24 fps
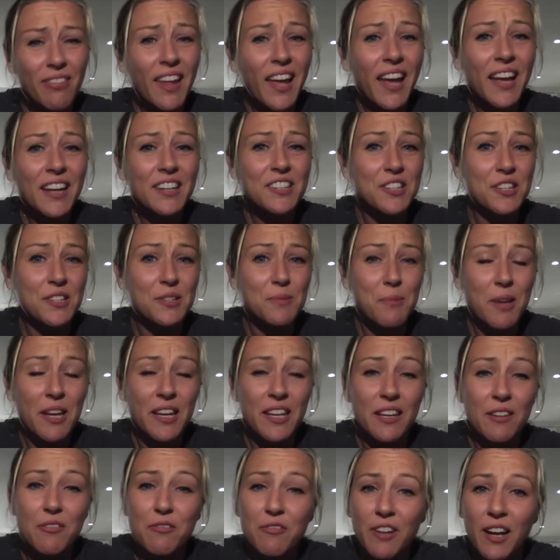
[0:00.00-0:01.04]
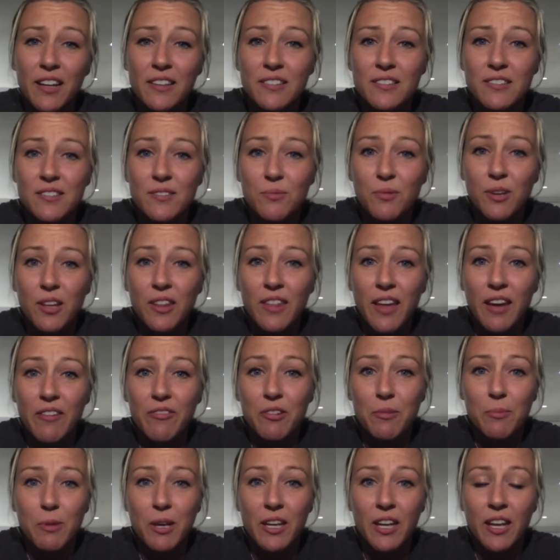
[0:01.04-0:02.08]
and just making friends with
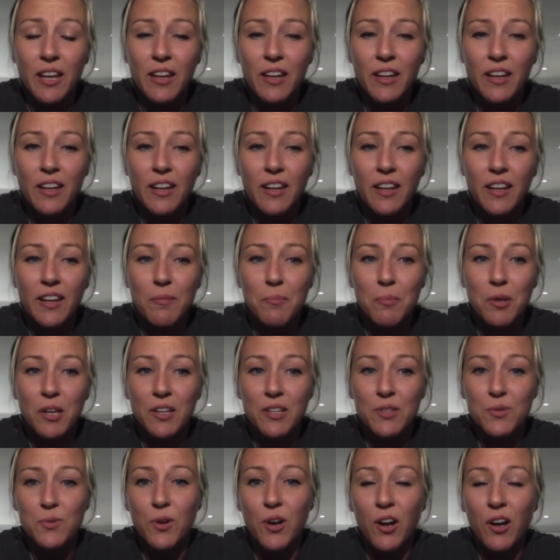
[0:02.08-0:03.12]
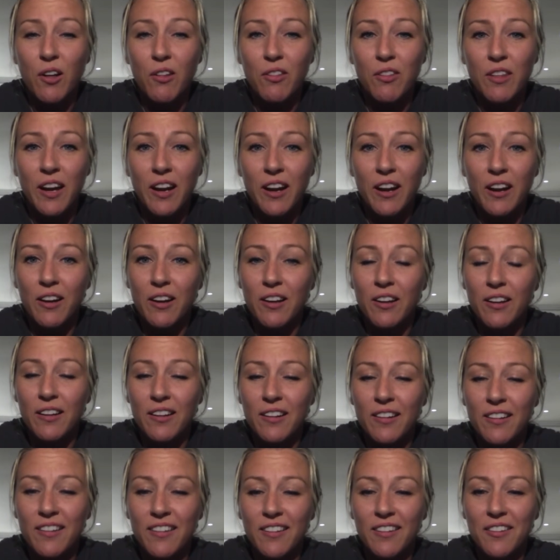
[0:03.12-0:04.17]
everybody, because we're all there
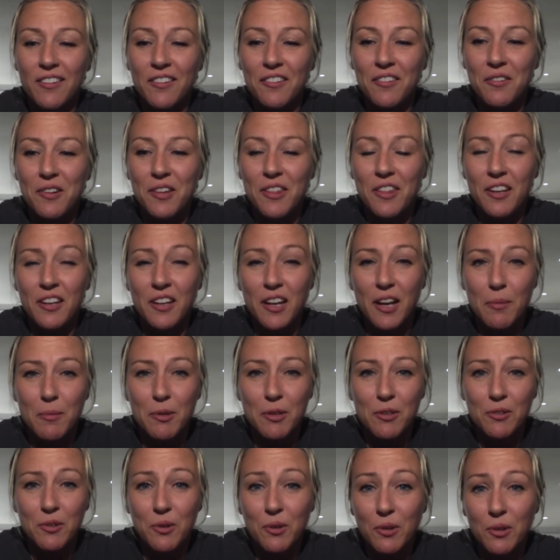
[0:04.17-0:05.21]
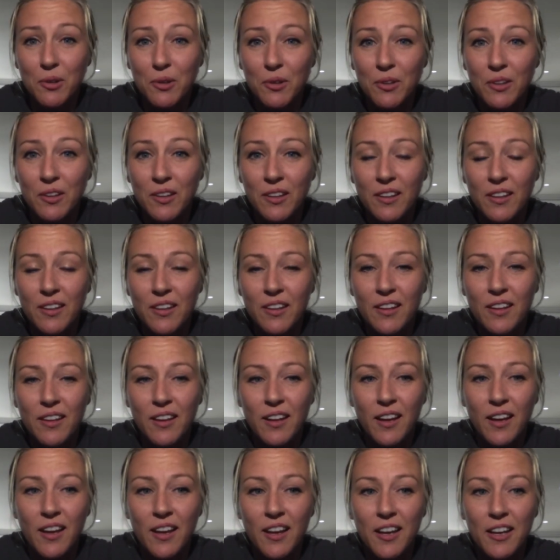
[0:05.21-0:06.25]
with a common goal.
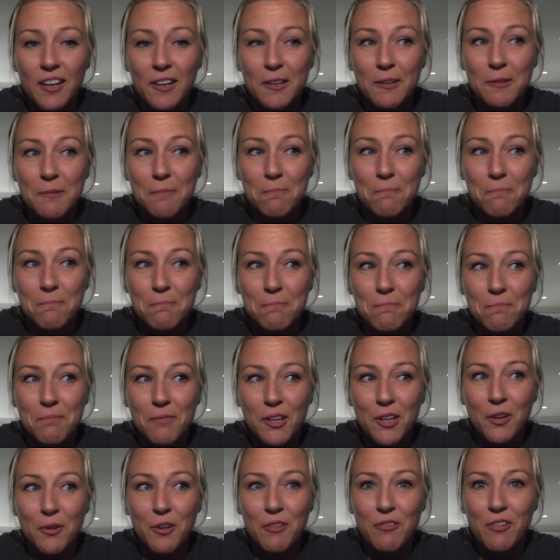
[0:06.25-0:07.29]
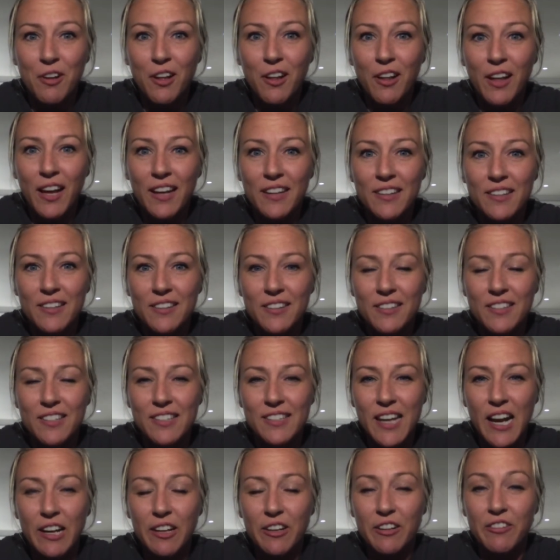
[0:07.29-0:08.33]
We've all had to
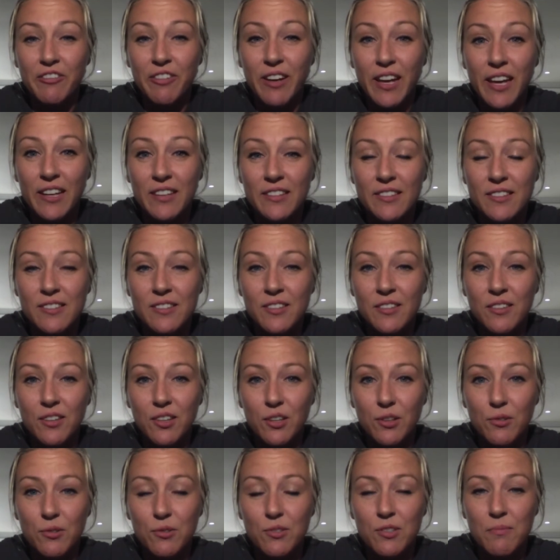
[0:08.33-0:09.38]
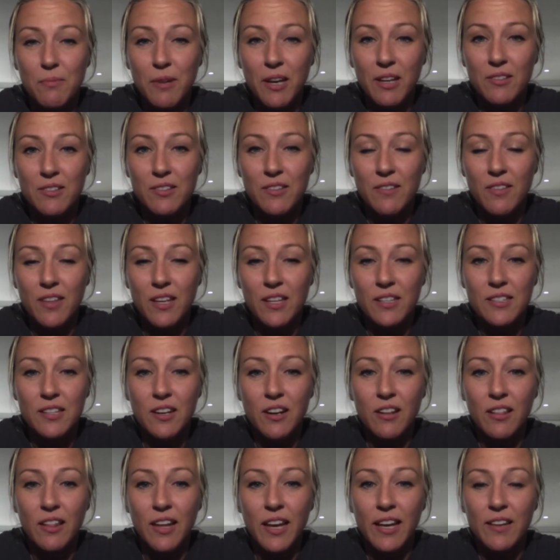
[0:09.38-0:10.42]
sacrifice huge amounts of things in
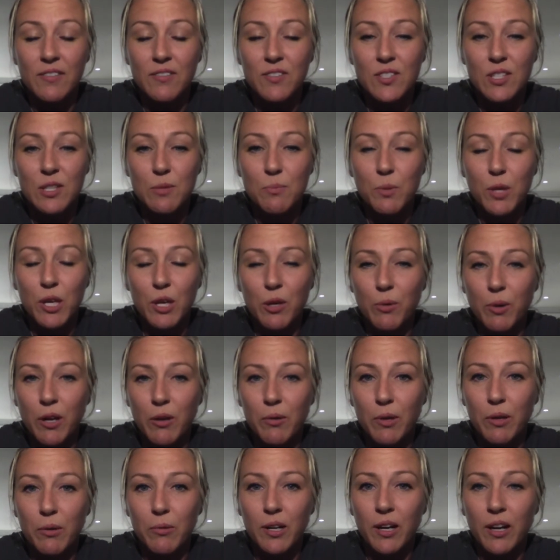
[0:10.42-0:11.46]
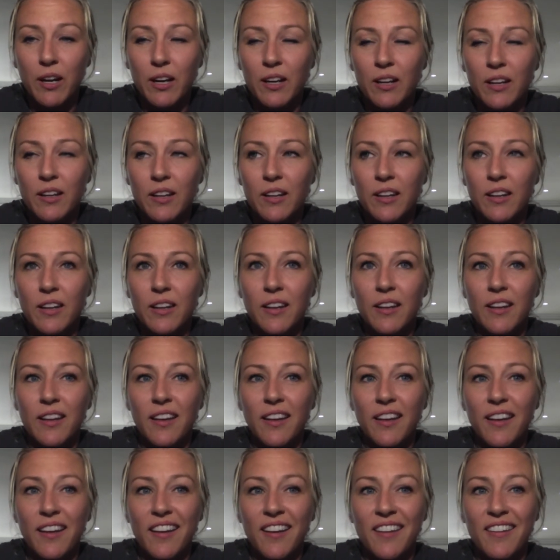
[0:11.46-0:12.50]
our lives to be where we were.
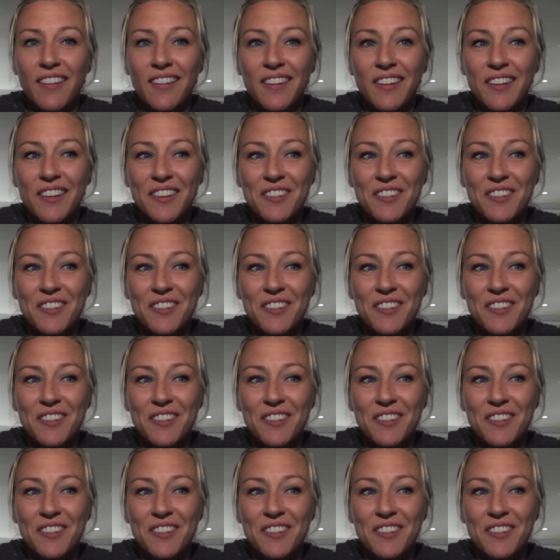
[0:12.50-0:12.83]
And